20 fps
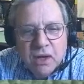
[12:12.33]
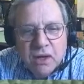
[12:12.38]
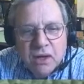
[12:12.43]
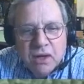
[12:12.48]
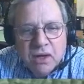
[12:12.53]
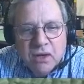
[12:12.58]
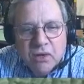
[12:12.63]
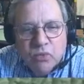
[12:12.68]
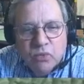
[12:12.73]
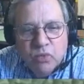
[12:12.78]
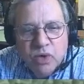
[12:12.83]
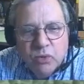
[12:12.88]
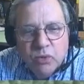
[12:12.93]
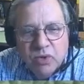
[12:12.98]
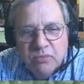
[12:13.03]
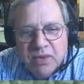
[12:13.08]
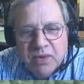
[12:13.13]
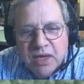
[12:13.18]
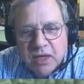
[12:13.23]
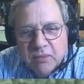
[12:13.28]
Uh, we
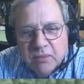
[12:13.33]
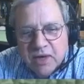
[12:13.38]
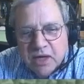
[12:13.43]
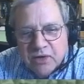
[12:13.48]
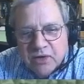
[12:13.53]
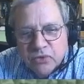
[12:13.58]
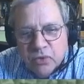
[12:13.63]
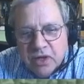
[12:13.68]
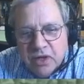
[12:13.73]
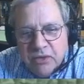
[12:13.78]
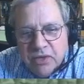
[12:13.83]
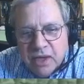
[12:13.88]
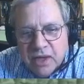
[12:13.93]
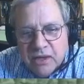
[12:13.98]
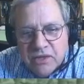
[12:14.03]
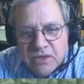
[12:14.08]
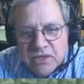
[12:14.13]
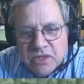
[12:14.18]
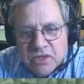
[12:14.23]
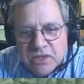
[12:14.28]
would make about
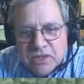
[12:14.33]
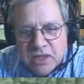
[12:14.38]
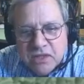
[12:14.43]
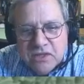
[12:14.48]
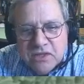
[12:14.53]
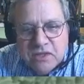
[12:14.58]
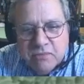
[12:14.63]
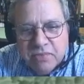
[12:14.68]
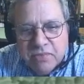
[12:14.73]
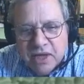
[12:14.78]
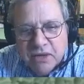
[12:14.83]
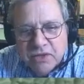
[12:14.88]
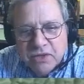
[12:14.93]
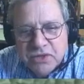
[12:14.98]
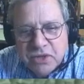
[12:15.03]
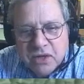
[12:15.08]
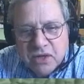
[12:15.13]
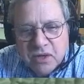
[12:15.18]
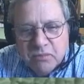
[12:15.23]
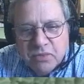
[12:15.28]
20,000 tons of
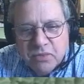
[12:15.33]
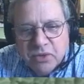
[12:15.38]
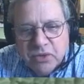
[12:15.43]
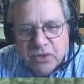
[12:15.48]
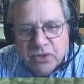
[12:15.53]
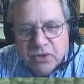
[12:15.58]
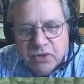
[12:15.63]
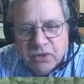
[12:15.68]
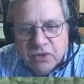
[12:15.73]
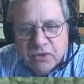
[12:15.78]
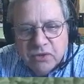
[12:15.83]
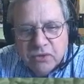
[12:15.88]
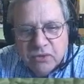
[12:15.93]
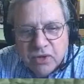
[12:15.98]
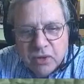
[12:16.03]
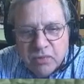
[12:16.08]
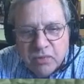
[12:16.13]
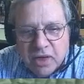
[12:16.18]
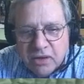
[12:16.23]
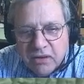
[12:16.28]
biochar per year,
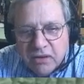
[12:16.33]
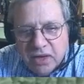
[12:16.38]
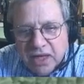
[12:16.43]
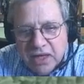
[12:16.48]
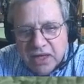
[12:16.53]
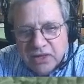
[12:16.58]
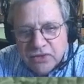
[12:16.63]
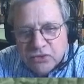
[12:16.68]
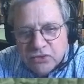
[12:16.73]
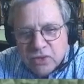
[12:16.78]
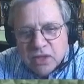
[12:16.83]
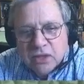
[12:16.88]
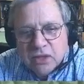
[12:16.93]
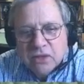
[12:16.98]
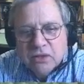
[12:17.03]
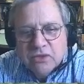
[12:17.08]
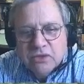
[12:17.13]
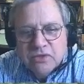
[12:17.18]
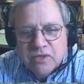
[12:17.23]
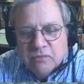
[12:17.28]
or about eight
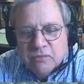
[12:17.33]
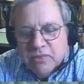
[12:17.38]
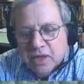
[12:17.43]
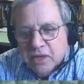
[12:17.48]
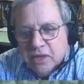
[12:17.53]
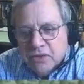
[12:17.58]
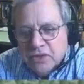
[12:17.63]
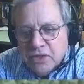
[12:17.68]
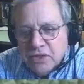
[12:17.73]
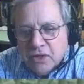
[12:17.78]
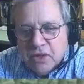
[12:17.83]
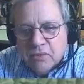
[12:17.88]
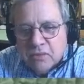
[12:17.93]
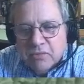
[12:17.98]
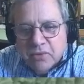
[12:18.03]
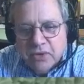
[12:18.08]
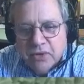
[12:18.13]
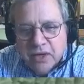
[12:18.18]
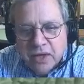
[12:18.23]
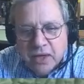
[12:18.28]
truckloads of biochar
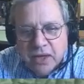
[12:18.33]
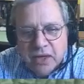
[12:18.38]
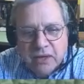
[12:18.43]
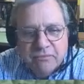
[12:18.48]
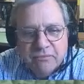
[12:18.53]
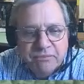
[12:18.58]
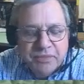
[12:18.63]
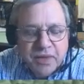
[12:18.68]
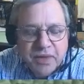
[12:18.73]
per day.